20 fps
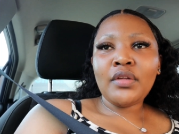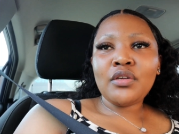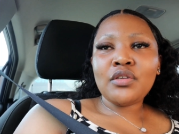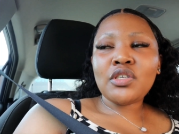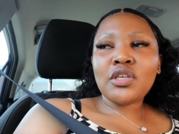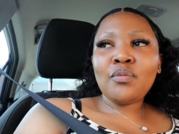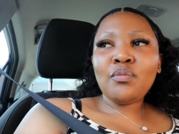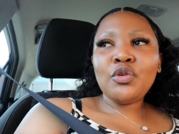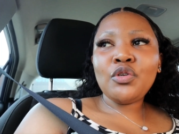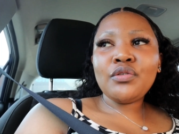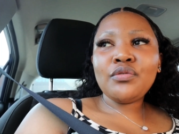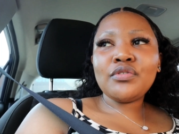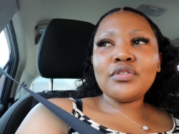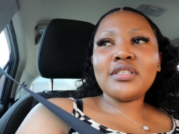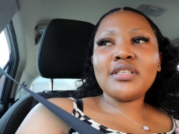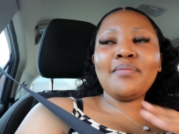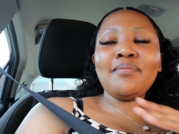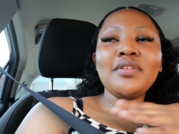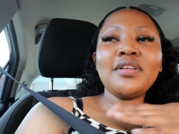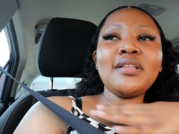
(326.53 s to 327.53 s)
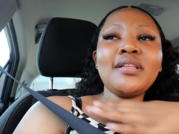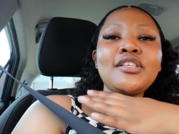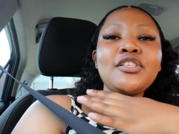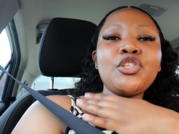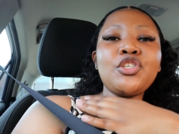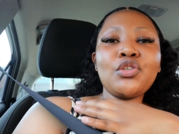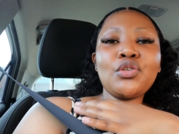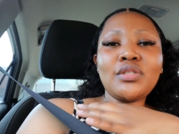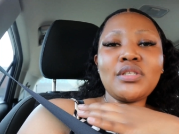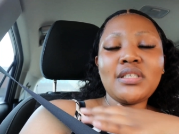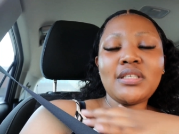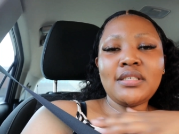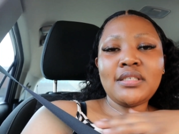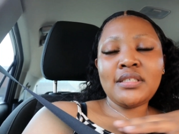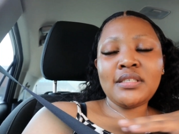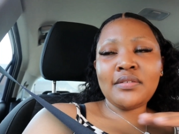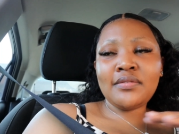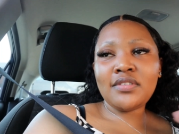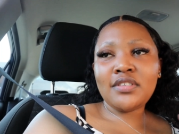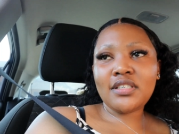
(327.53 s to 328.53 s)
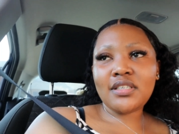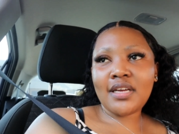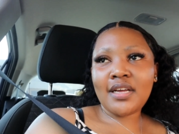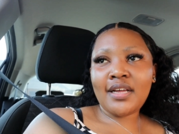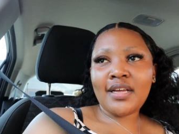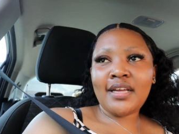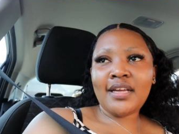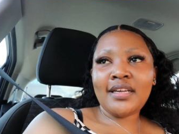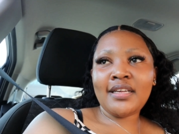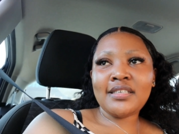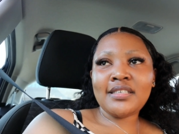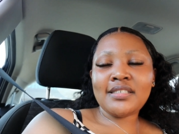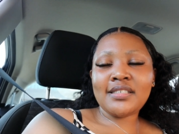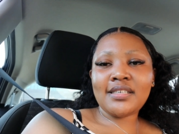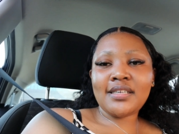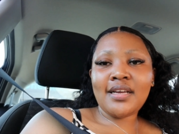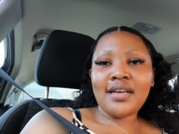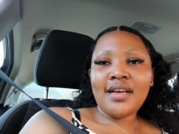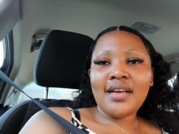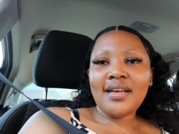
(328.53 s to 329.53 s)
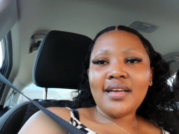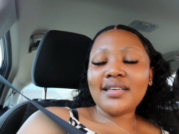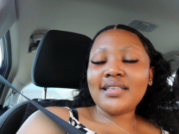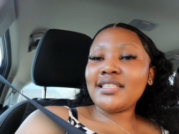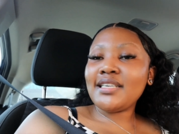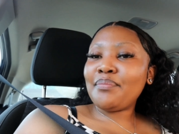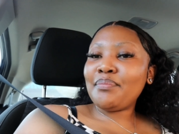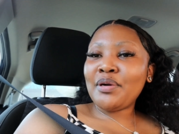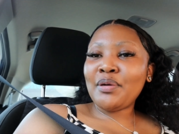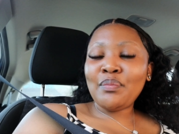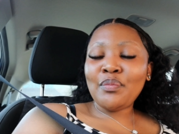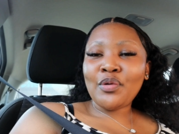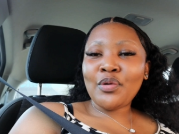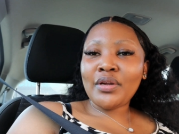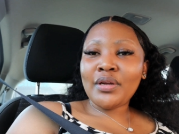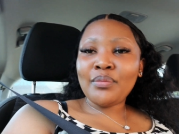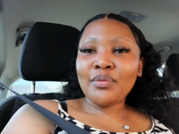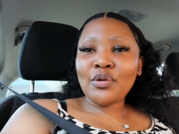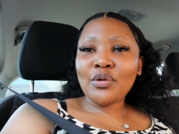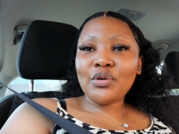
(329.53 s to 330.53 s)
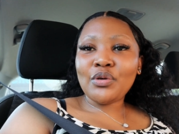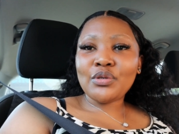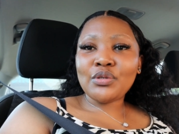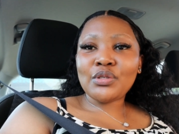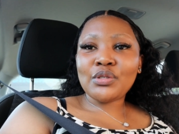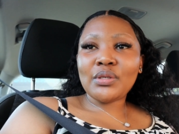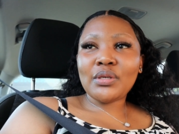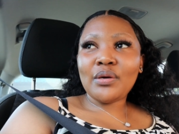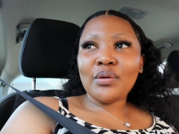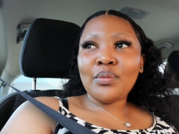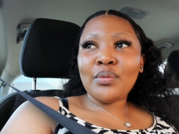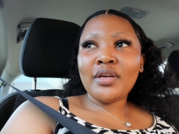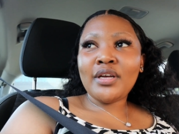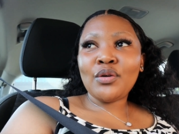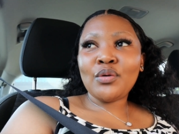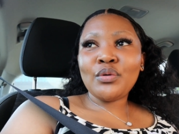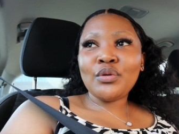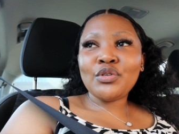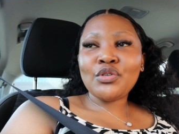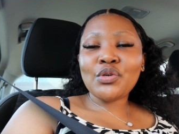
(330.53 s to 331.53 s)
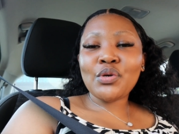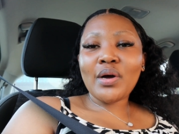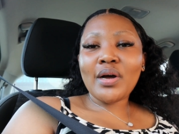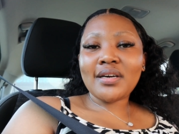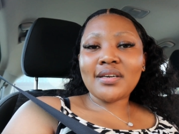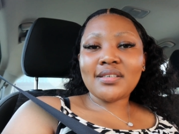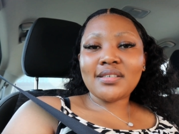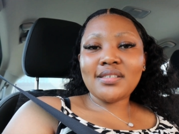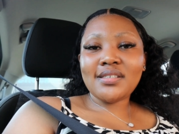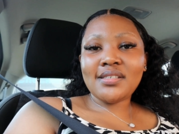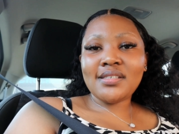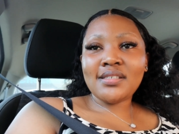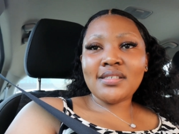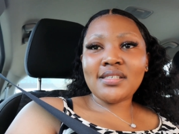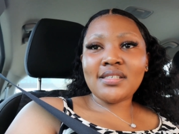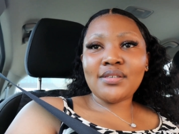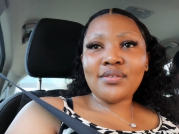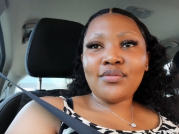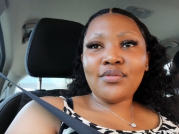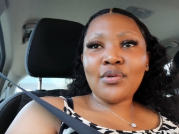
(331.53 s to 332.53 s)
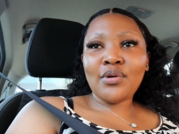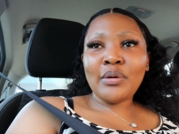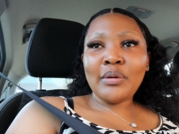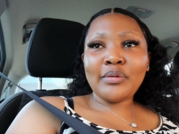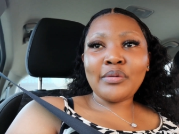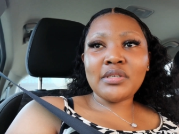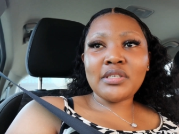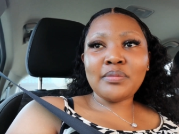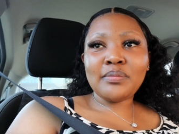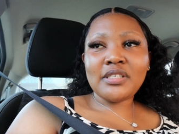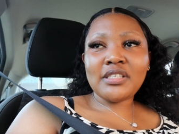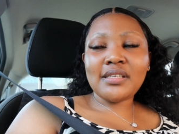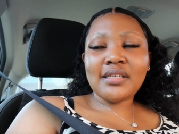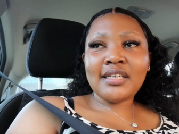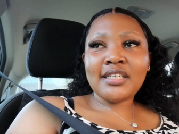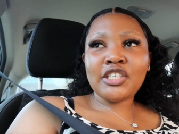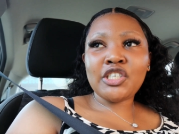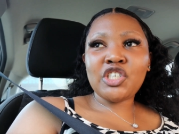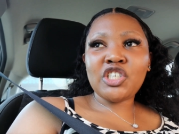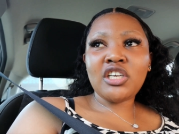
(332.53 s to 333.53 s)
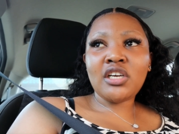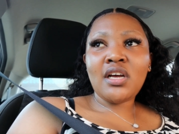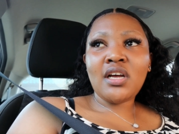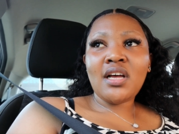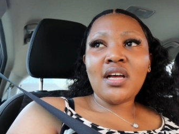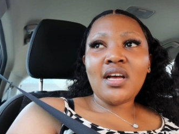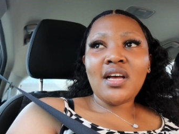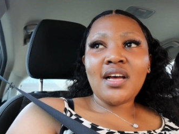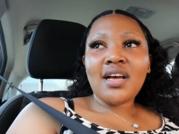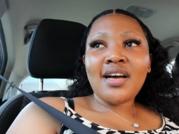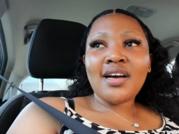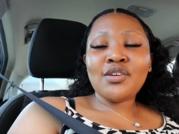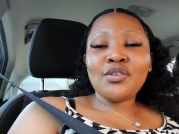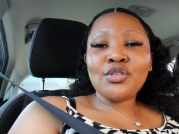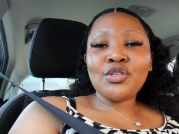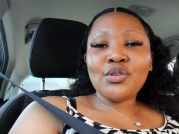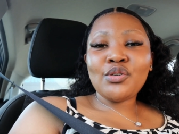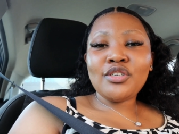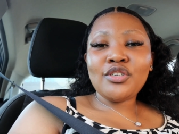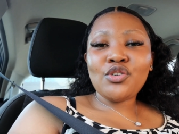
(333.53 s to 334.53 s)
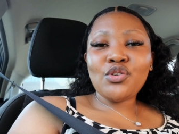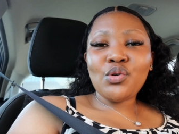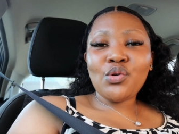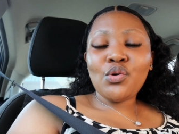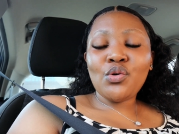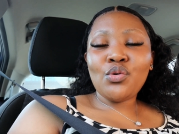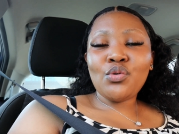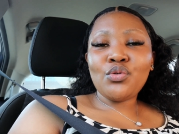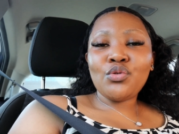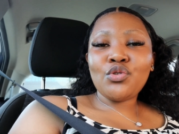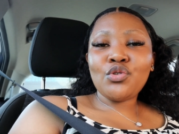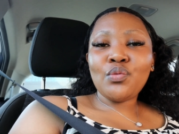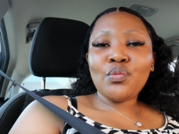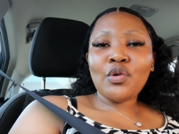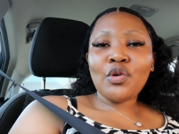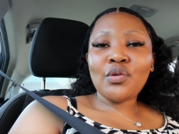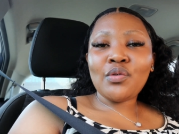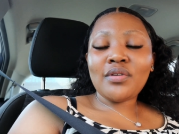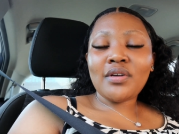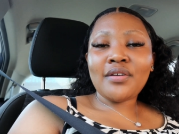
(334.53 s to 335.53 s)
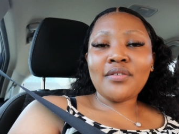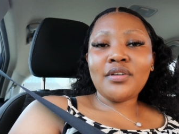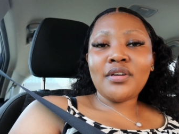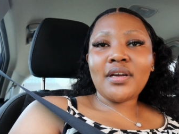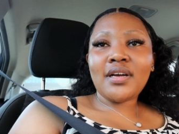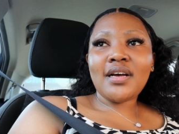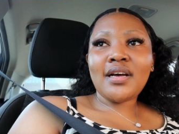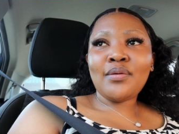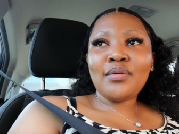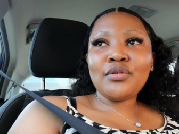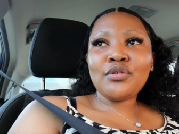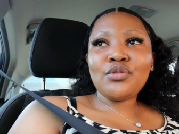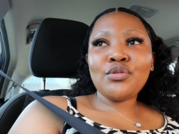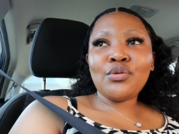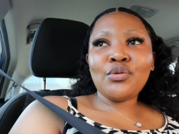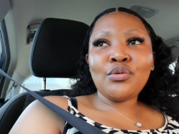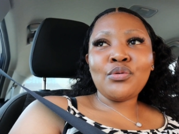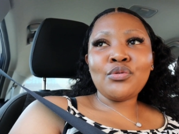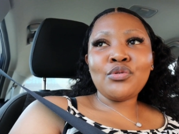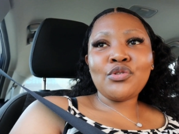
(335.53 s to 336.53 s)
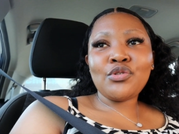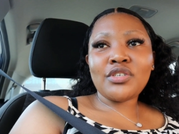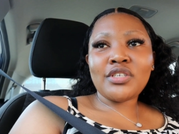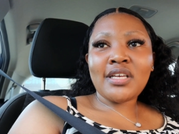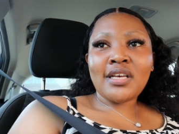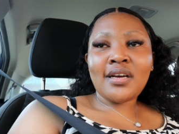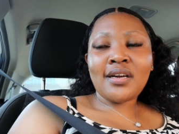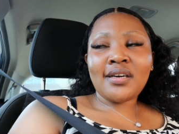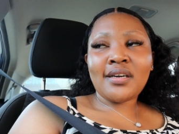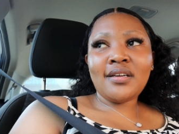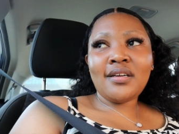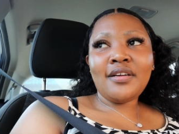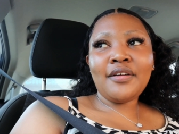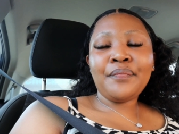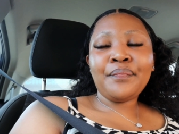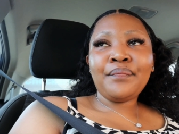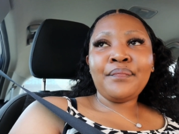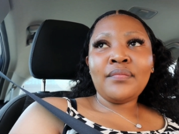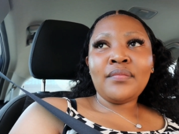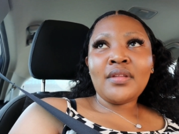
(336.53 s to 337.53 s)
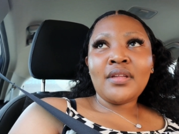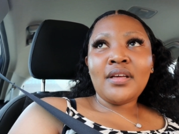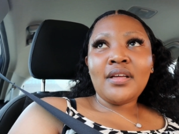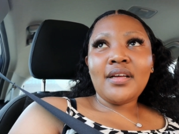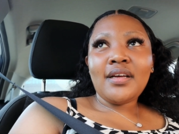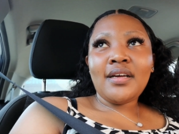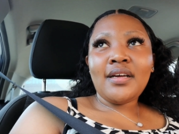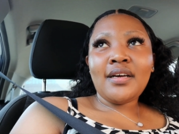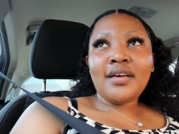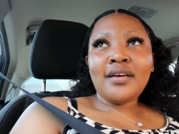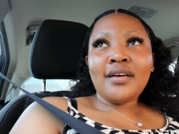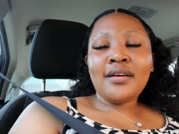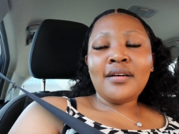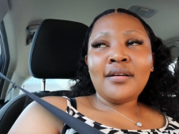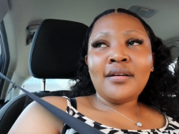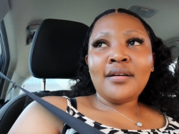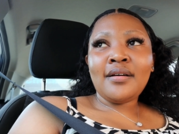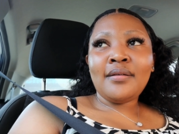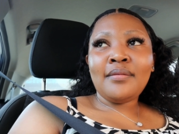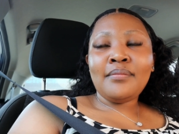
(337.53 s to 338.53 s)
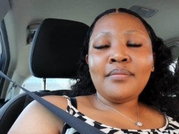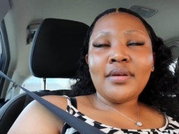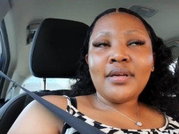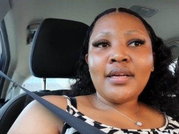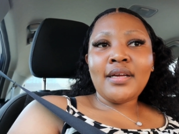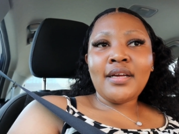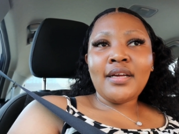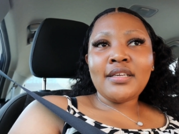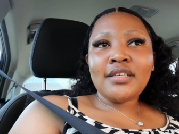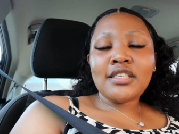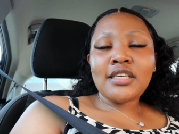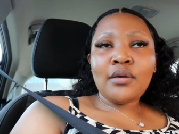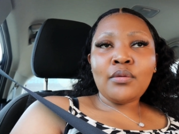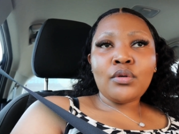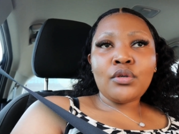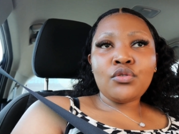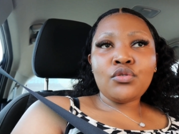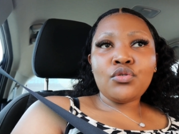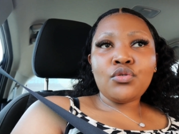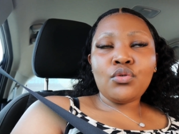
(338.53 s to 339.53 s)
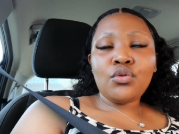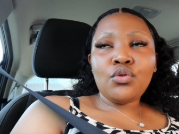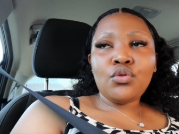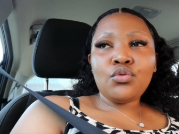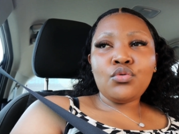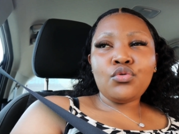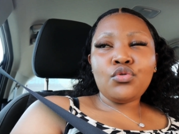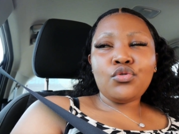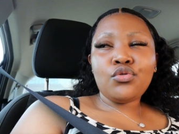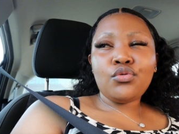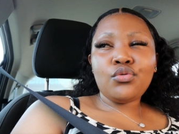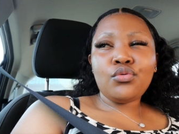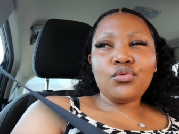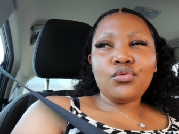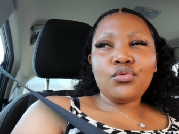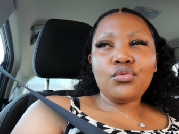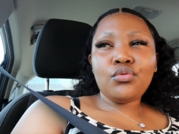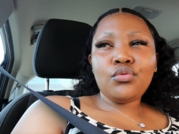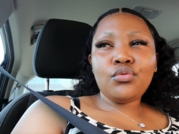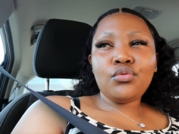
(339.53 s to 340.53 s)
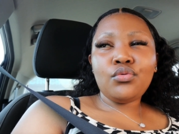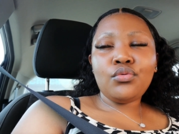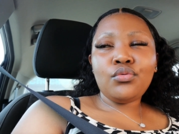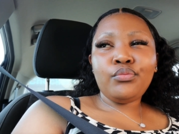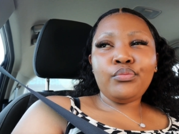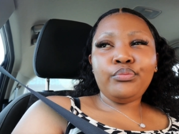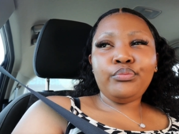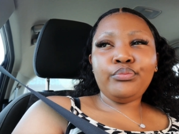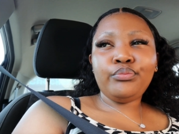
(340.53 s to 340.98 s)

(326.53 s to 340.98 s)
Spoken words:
So I'm looking for something that's short sleeved and a shapang moya, because we are going to Hartis for our Christmas lunch. I also need to go to Mall of Africa, I want to go to Zara, and I want to go to.